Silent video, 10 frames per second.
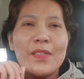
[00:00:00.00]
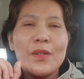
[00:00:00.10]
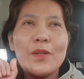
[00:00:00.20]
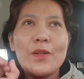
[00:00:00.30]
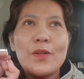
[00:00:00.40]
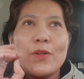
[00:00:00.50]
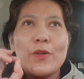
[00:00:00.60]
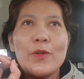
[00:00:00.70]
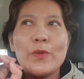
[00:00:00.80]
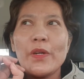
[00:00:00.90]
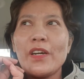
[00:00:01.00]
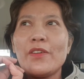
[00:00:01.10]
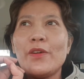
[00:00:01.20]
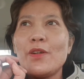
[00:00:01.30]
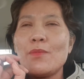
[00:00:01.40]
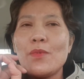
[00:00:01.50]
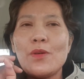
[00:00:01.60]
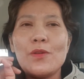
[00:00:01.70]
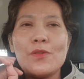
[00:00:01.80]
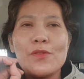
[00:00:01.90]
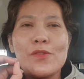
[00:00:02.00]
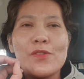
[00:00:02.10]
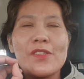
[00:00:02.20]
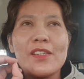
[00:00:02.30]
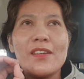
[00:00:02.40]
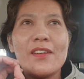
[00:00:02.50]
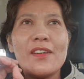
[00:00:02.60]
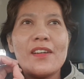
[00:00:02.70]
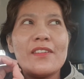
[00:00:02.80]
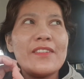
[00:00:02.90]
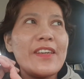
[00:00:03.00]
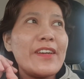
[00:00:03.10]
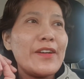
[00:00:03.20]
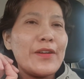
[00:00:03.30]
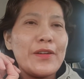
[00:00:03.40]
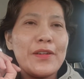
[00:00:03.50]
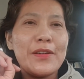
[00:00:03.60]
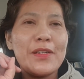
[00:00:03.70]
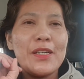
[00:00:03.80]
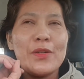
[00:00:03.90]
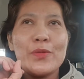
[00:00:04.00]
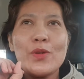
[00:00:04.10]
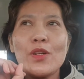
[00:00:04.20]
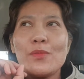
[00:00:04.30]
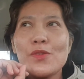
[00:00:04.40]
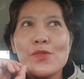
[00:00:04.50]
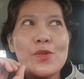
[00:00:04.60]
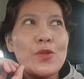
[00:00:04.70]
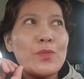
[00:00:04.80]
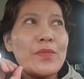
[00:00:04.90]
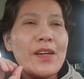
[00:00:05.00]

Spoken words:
we are almost near. We're almost home now.